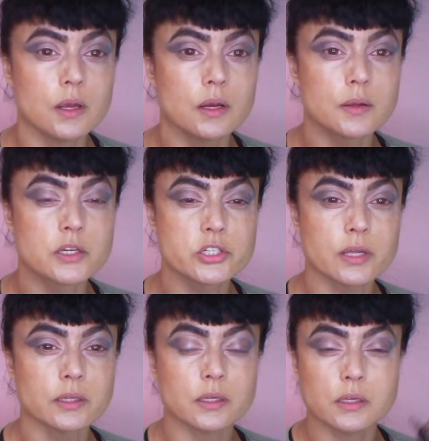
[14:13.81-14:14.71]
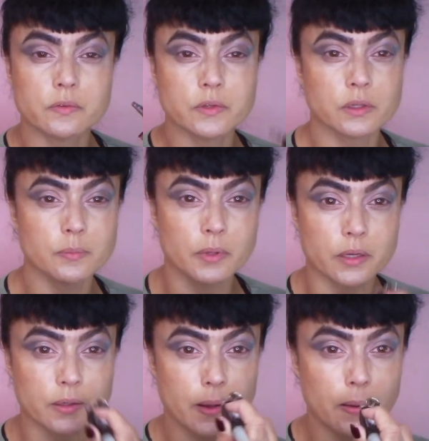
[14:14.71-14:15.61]
I'm going to gently evenly
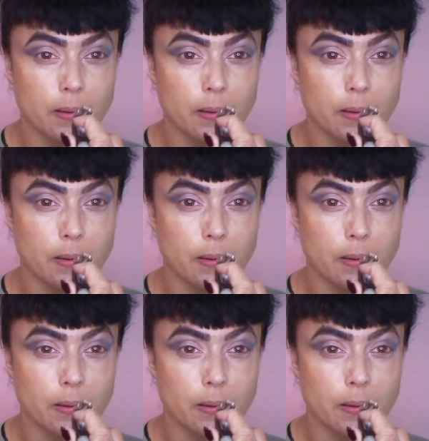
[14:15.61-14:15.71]
blend it.